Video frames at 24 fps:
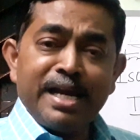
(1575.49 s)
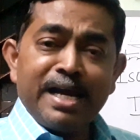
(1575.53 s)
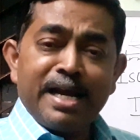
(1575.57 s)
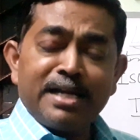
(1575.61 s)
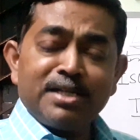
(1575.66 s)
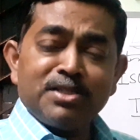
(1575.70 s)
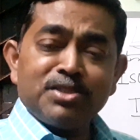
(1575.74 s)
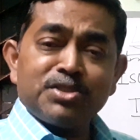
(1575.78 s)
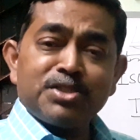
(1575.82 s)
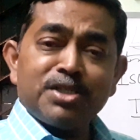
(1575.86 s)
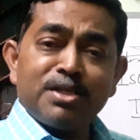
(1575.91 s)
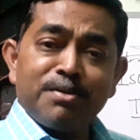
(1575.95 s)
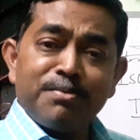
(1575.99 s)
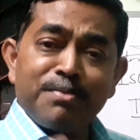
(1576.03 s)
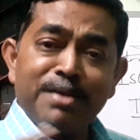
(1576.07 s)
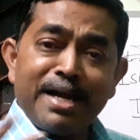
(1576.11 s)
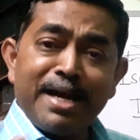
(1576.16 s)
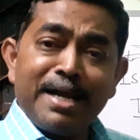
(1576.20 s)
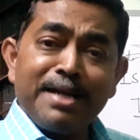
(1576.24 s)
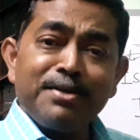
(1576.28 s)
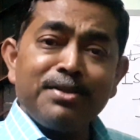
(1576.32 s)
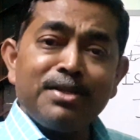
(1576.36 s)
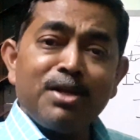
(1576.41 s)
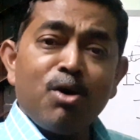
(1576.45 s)
and
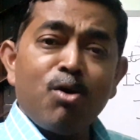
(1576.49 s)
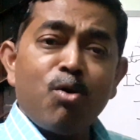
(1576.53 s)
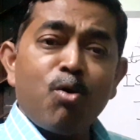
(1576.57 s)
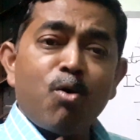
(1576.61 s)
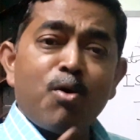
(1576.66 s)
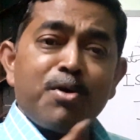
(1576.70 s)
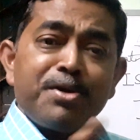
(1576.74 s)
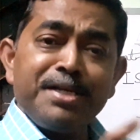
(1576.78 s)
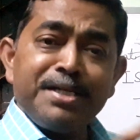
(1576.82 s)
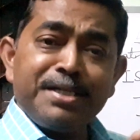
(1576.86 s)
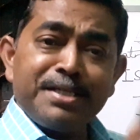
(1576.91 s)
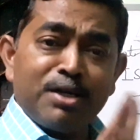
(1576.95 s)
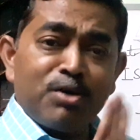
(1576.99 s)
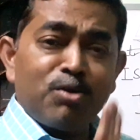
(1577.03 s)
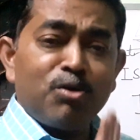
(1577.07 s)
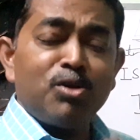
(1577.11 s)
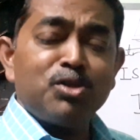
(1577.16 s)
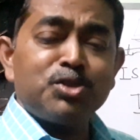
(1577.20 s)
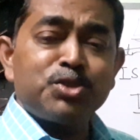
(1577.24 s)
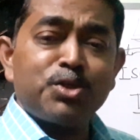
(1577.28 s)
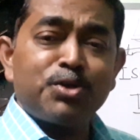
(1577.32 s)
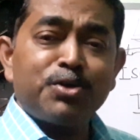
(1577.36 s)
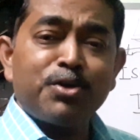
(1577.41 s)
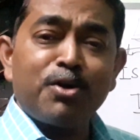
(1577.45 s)
the auditor
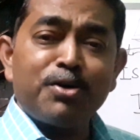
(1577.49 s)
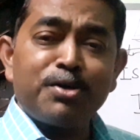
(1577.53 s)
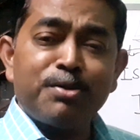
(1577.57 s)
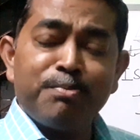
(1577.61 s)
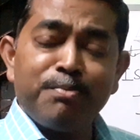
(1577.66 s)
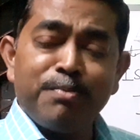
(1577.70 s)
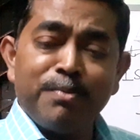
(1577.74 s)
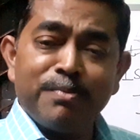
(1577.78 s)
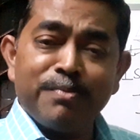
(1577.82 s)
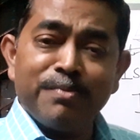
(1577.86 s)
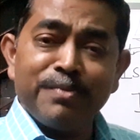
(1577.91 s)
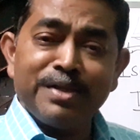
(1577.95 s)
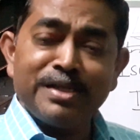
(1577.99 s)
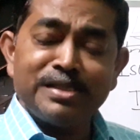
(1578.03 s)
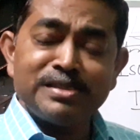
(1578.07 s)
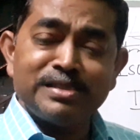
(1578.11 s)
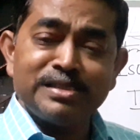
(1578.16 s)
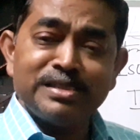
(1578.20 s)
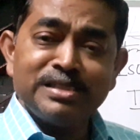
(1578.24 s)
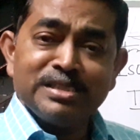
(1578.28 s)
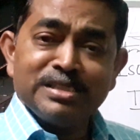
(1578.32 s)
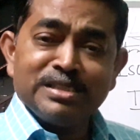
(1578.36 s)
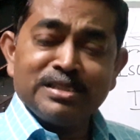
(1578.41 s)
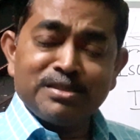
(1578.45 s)
also not
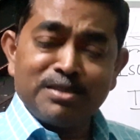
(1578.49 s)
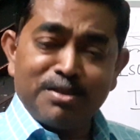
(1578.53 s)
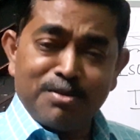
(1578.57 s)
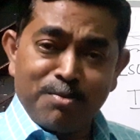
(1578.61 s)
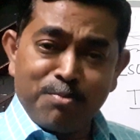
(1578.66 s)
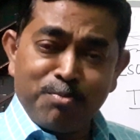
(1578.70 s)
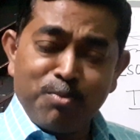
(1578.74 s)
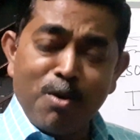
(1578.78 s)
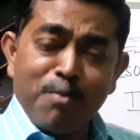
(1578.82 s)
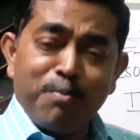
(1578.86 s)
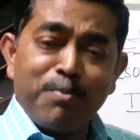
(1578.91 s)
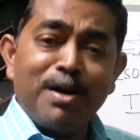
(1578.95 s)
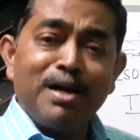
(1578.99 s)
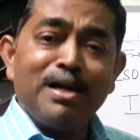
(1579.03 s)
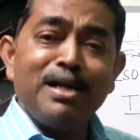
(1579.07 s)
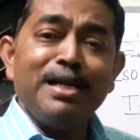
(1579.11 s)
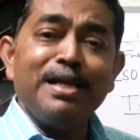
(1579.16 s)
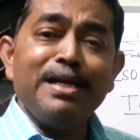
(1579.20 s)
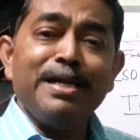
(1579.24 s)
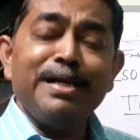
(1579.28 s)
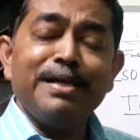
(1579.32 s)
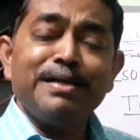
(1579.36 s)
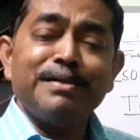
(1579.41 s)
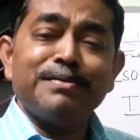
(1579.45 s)

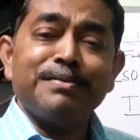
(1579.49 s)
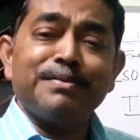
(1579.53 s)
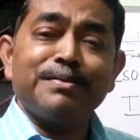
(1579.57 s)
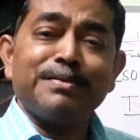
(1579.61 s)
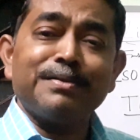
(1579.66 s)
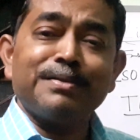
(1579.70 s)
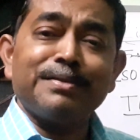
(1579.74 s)
properly